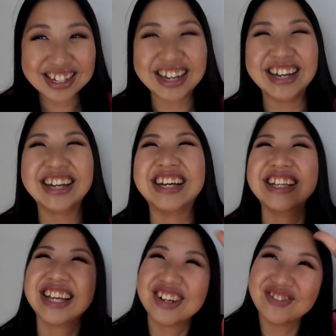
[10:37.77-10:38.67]

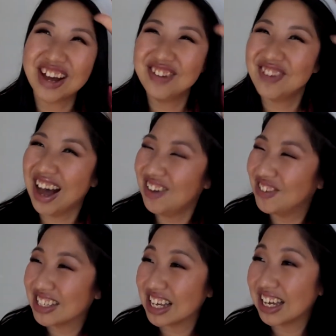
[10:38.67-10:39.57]
like my mom
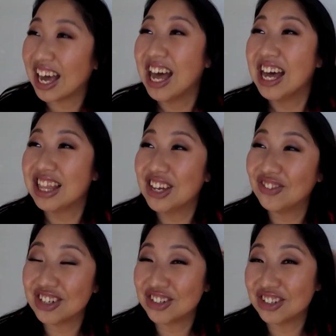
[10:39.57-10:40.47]
was like the
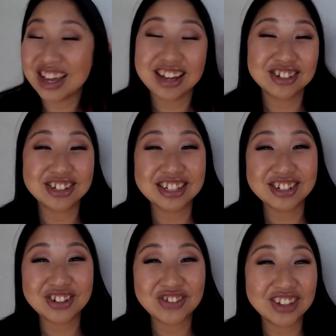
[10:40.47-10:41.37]
original Angelina
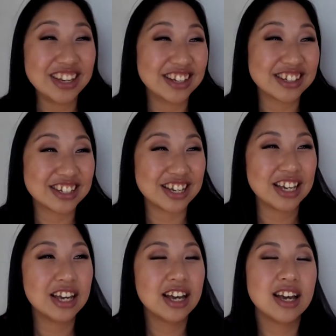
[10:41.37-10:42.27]
Jolie.
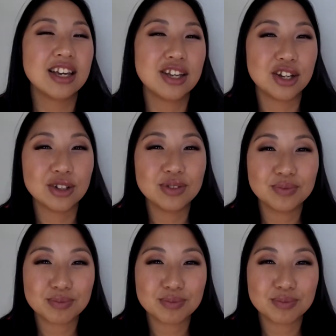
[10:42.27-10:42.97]
She, you know,